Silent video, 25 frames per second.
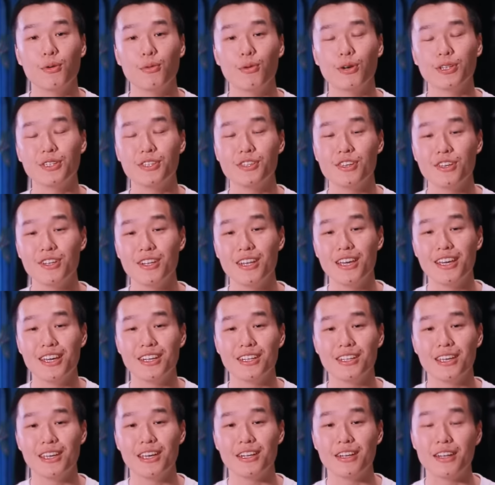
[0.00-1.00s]
What do you
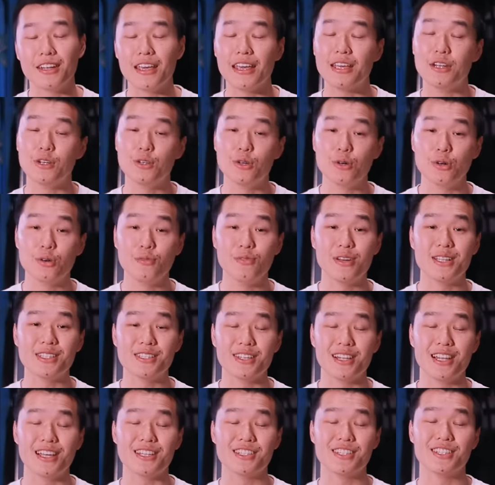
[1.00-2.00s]
need in an indoor
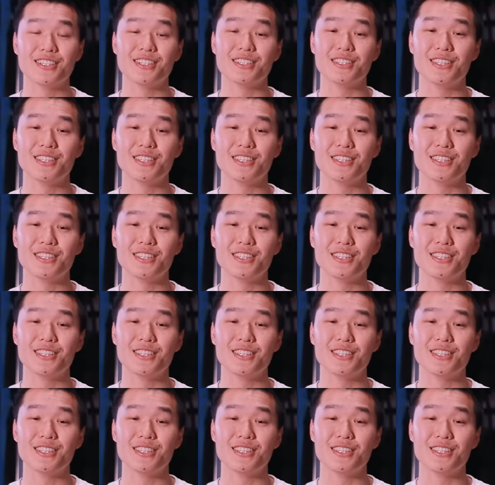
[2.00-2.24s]
ventilation